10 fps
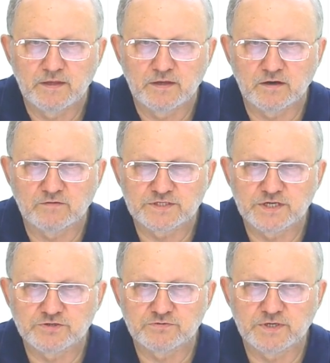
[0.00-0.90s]
of
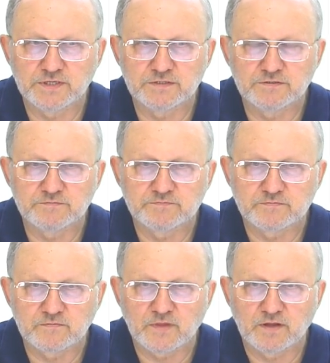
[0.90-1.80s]
saturated
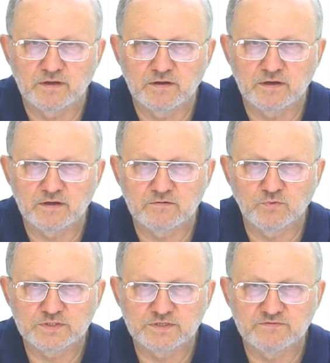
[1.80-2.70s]

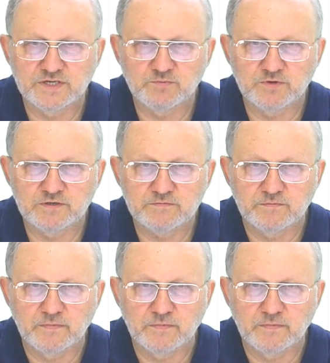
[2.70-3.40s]
water vapor